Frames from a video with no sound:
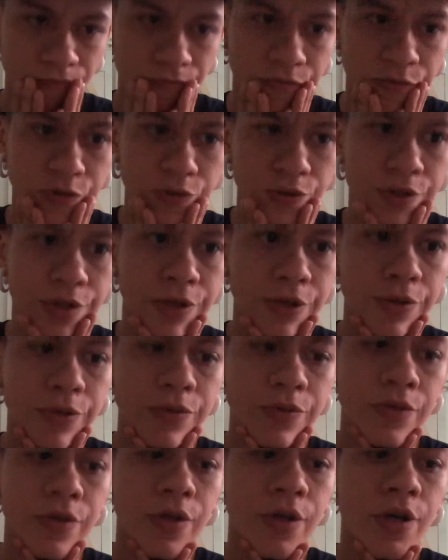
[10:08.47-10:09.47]
You know,
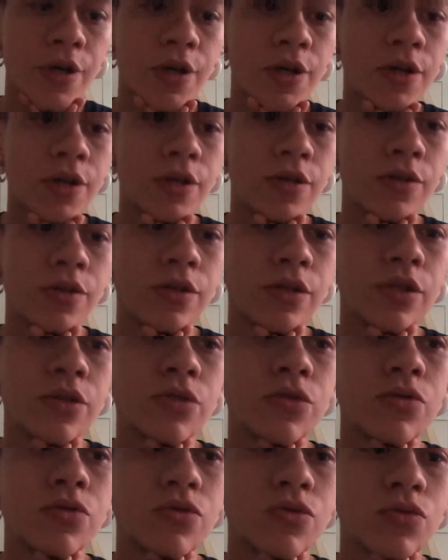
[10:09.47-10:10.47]
you need
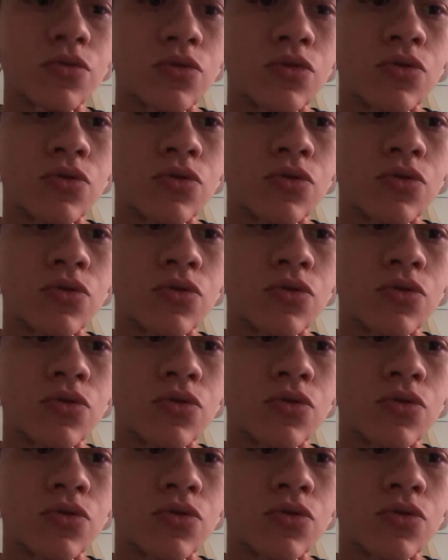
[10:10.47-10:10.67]
to